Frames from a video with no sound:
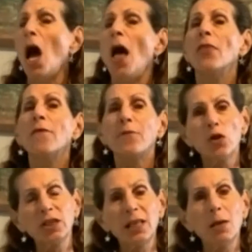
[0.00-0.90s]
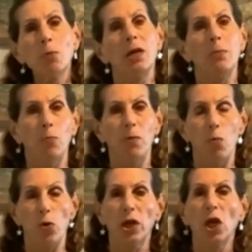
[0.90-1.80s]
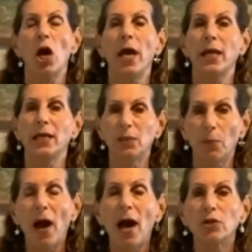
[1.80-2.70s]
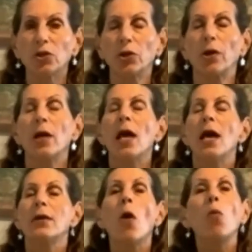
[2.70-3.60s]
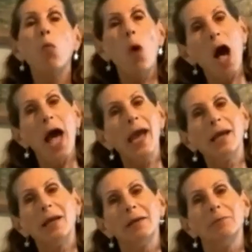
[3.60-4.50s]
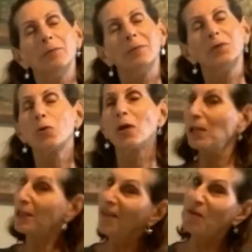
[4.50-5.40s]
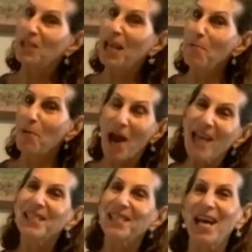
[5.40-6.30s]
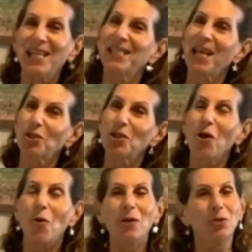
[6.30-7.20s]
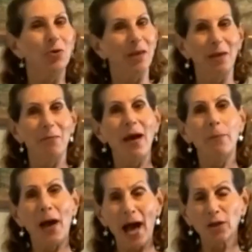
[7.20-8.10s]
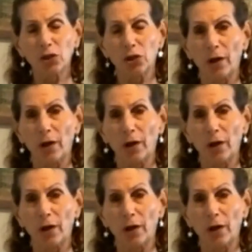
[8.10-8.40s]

The first thing we're going to be working on is posture. Now, why during a lymphedema exercise session are we talking about posture?